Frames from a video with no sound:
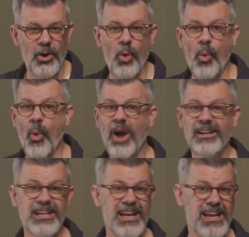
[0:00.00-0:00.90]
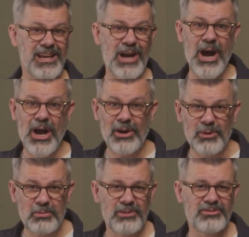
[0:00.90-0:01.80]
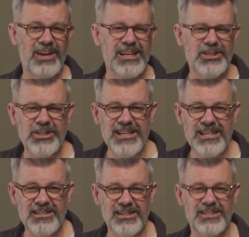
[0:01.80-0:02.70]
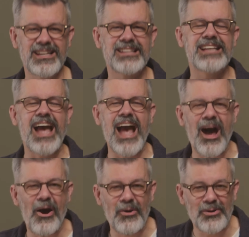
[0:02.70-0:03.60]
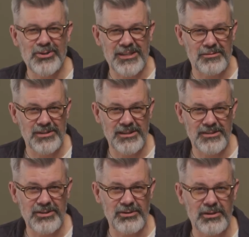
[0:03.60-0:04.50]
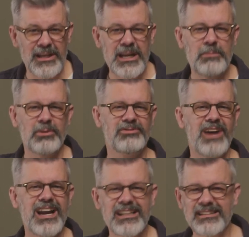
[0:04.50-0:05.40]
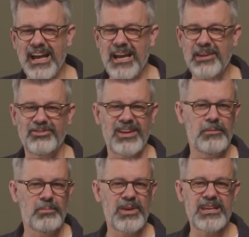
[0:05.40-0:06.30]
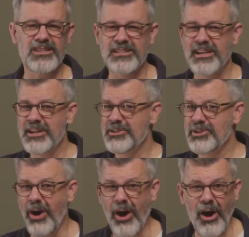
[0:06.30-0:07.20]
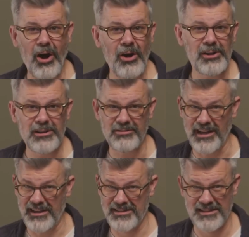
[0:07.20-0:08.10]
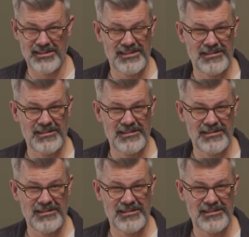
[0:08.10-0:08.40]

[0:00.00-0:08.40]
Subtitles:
One day, God would provide Jesus as our substitute, providing life and peace to all of us.